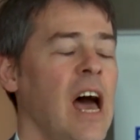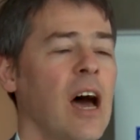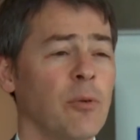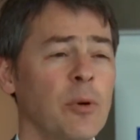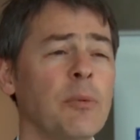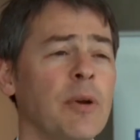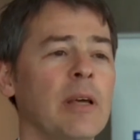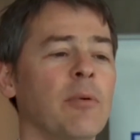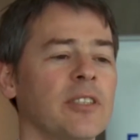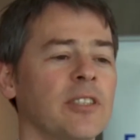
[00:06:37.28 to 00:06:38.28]
We
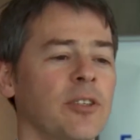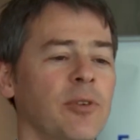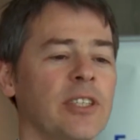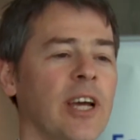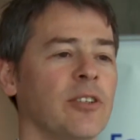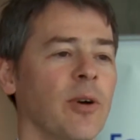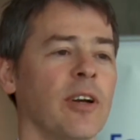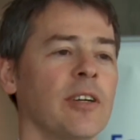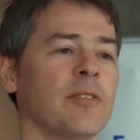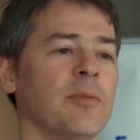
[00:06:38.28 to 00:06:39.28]
really wanted to reach out to our
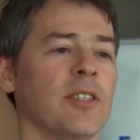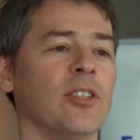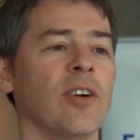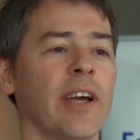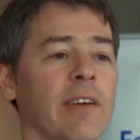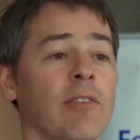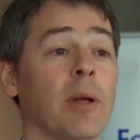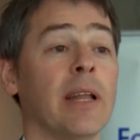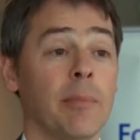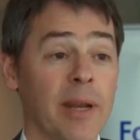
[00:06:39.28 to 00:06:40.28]
customers and try and give them
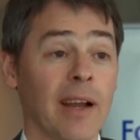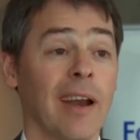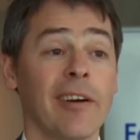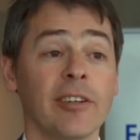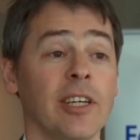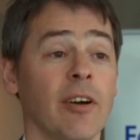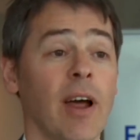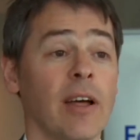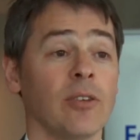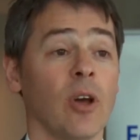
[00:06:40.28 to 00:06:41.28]
a little bit of clarity
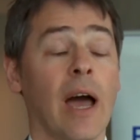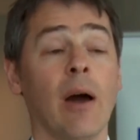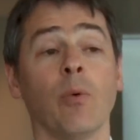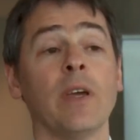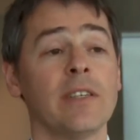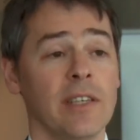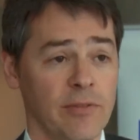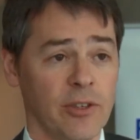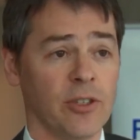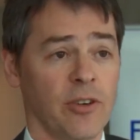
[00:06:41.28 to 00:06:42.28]
around how we see the
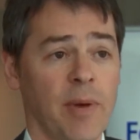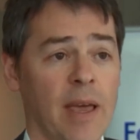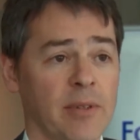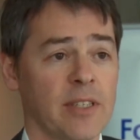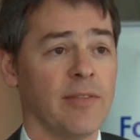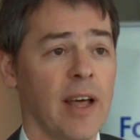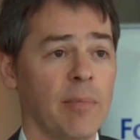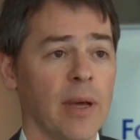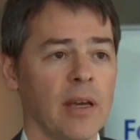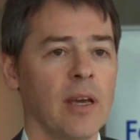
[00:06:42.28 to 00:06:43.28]
future of payments
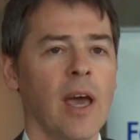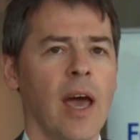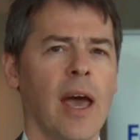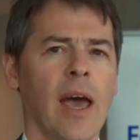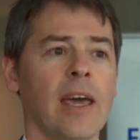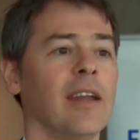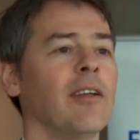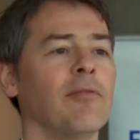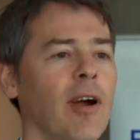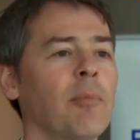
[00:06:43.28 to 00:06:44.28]
developing in an
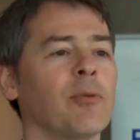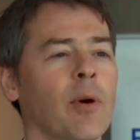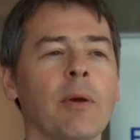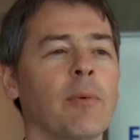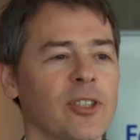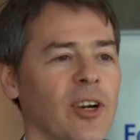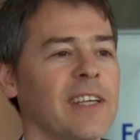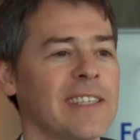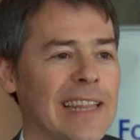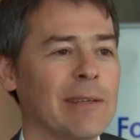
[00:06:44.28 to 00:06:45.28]
environment where we weren't trying
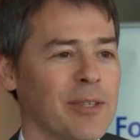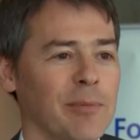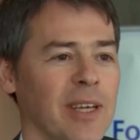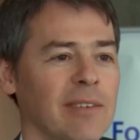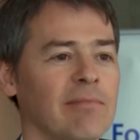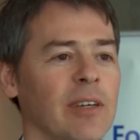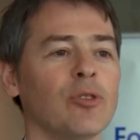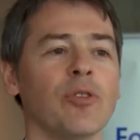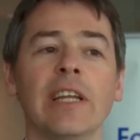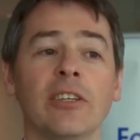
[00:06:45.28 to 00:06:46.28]
to sell them something. It
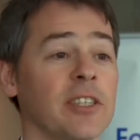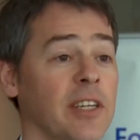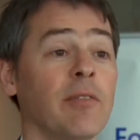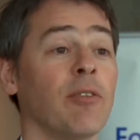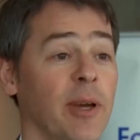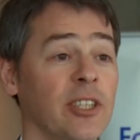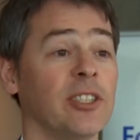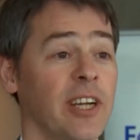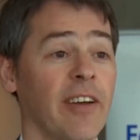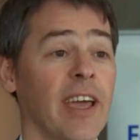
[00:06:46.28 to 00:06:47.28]
was really just an information
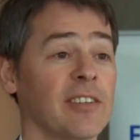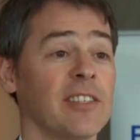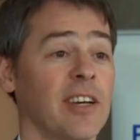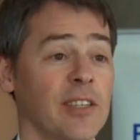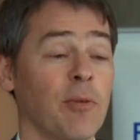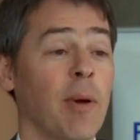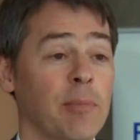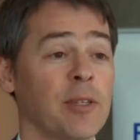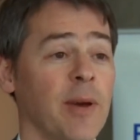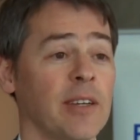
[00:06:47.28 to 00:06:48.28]
sharing exercise from our
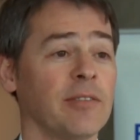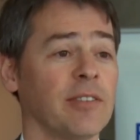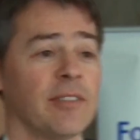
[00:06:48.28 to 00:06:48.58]
perspective.